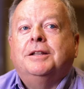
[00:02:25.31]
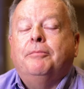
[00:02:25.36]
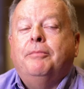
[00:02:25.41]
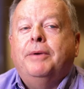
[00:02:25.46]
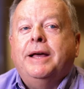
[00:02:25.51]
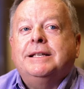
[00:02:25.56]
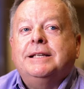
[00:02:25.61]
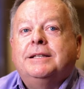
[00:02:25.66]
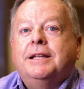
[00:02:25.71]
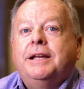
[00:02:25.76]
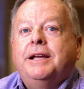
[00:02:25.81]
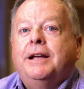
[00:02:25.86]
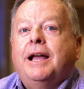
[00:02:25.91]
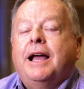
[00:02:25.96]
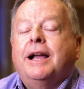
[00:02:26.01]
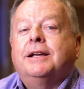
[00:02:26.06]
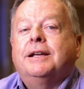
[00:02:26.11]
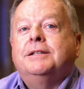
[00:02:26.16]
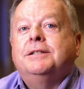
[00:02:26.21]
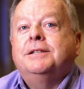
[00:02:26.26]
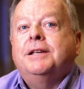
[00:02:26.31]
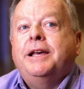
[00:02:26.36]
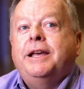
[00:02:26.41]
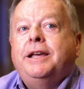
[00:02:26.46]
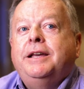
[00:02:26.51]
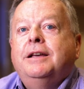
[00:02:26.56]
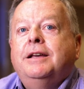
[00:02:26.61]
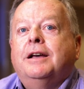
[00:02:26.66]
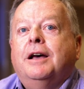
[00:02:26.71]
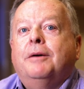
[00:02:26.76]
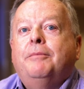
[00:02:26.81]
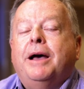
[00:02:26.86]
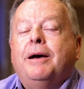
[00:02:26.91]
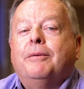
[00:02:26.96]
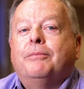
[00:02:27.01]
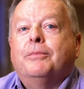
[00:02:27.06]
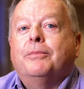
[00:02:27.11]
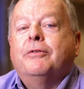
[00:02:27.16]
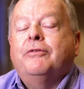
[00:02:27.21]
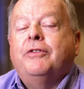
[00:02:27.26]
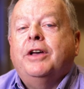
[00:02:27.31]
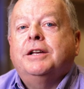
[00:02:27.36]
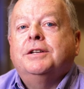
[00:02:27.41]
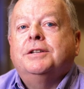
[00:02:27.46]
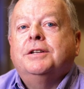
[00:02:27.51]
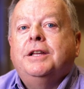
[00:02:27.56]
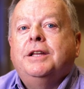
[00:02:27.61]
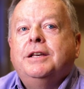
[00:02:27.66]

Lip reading: The best thing I could say about Perfection